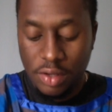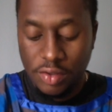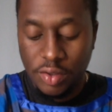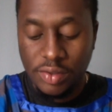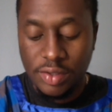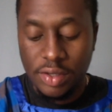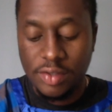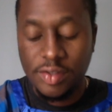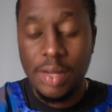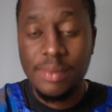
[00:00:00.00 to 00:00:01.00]
So it's a
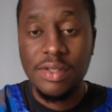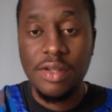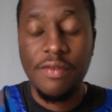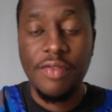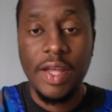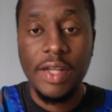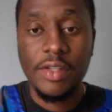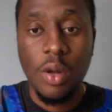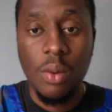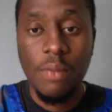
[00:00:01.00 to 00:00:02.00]
substance of things
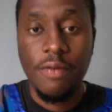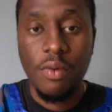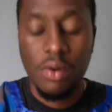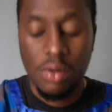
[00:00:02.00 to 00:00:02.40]
hoped for.